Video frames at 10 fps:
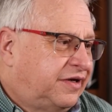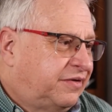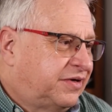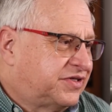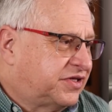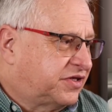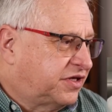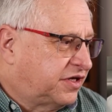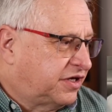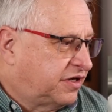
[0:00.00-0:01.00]
What is it?
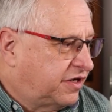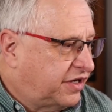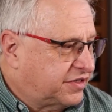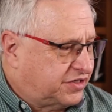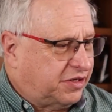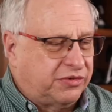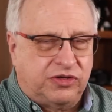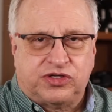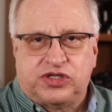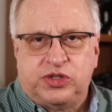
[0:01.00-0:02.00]
The
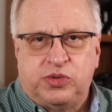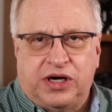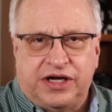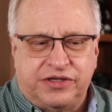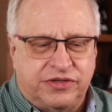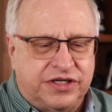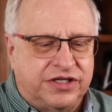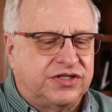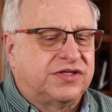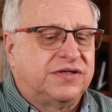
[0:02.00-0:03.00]
SW
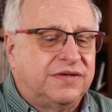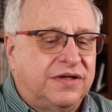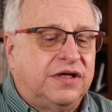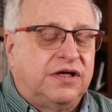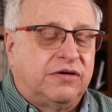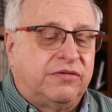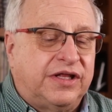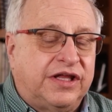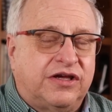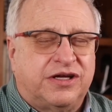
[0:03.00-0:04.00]
200s,
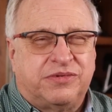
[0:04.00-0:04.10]
really good.